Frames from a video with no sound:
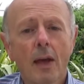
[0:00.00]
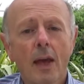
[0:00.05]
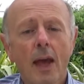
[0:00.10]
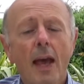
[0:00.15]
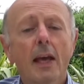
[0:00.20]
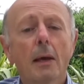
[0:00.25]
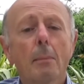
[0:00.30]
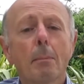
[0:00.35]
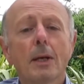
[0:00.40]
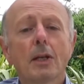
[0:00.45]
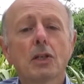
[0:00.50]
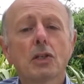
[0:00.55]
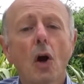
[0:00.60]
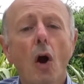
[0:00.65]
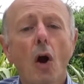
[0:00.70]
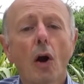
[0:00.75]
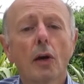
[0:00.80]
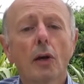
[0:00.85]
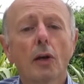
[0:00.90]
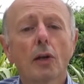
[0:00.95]
It can be
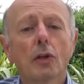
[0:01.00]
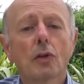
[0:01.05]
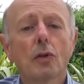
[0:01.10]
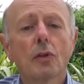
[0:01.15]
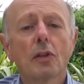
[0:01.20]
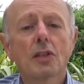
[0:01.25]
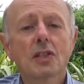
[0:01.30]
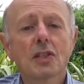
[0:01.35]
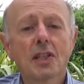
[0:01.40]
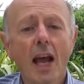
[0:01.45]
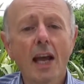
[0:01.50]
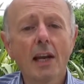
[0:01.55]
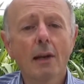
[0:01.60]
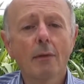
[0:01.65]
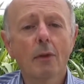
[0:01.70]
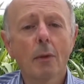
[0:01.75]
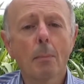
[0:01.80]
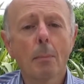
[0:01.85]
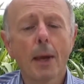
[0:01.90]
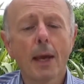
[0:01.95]
targeted to the site of
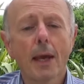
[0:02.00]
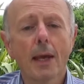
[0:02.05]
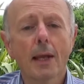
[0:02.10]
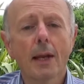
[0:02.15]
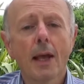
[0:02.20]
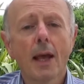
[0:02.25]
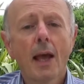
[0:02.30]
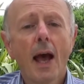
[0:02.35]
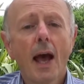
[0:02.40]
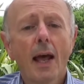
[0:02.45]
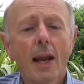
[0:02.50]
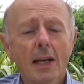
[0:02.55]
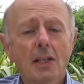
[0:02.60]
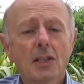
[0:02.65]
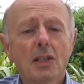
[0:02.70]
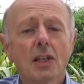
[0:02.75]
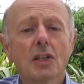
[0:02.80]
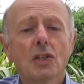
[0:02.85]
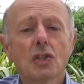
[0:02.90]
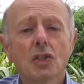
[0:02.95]
the pain and
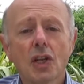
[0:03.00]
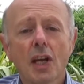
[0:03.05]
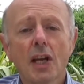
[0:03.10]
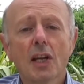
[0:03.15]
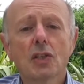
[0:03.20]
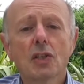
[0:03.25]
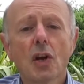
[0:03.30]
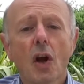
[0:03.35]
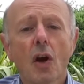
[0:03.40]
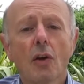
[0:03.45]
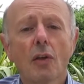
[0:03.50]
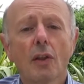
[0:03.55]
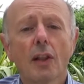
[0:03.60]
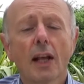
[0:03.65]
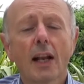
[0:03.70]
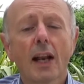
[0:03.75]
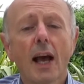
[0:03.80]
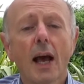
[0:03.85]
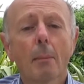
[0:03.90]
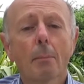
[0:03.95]
actually change how the
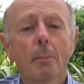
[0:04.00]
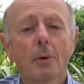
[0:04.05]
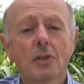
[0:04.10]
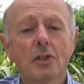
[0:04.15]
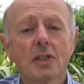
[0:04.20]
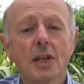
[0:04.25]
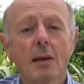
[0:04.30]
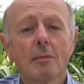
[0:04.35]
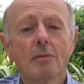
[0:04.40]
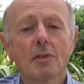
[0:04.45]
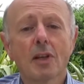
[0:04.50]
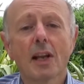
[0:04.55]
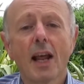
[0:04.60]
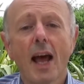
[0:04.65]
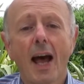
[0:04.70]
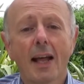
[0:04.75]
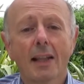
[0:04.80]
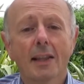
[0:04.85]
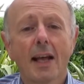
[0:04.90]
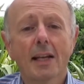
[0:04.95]
client perceives it
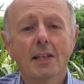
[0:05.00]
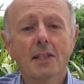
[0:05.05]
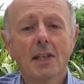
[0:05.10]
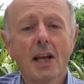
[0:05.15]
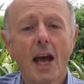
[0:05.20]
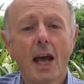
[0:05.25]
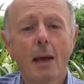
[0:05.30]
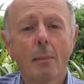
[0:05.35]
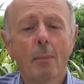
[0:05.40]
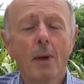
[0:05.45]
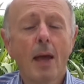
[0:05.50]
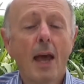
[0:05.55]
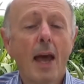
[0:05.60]
at that time.